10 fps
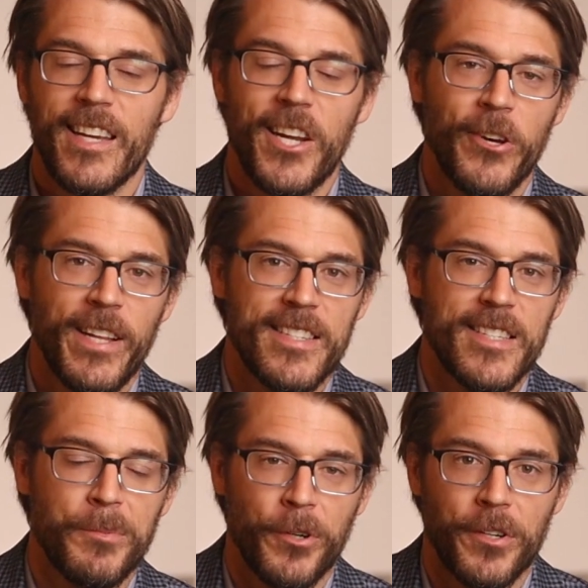You know, that's
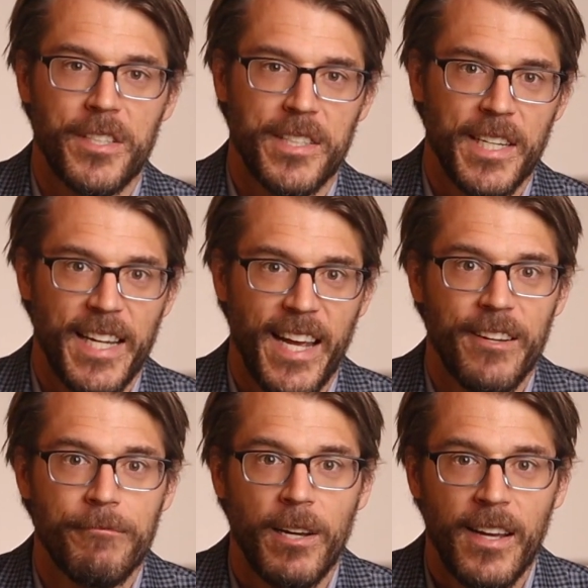similar to
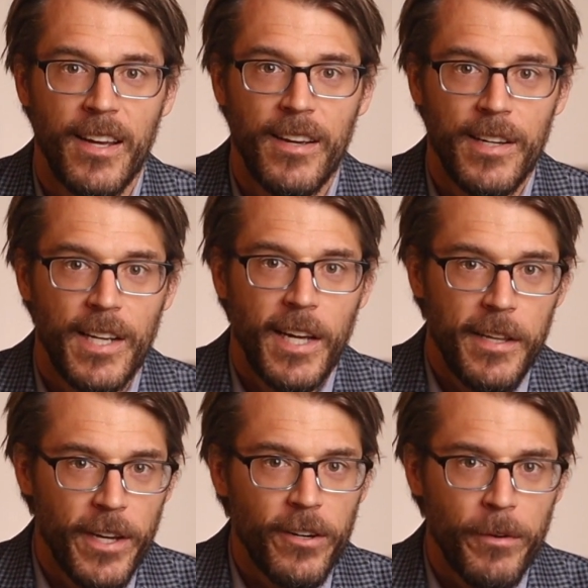today.
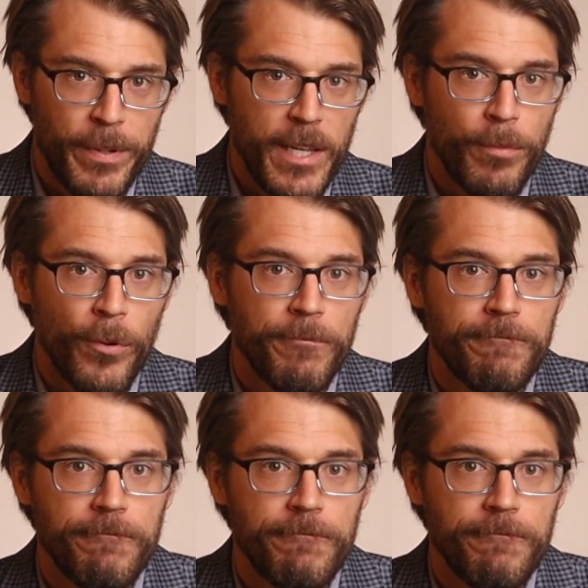There are people,